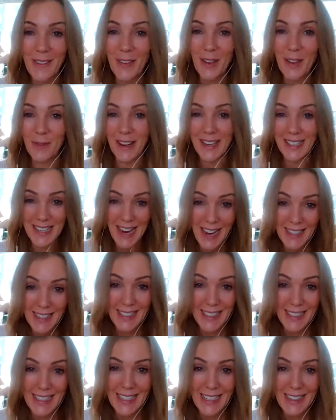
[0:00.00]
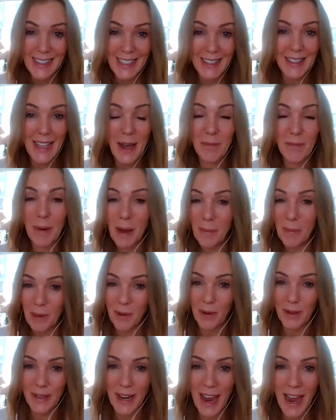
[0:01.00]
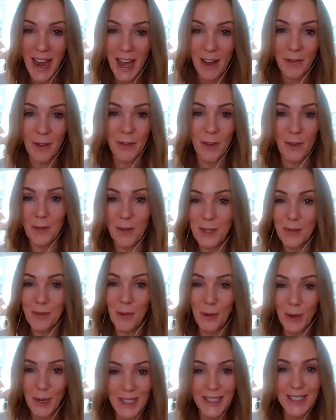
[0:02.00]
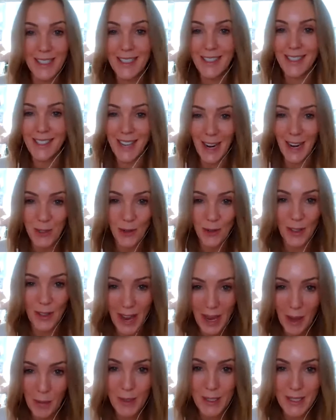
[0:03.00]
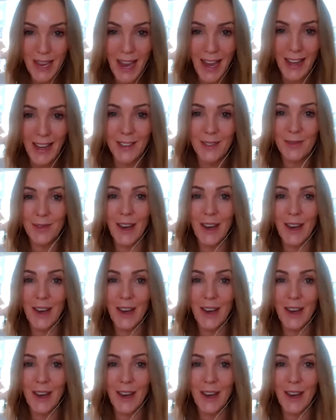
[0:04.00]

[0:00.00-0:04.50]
and the vitality that that puppy would have if it was more in its natural habitat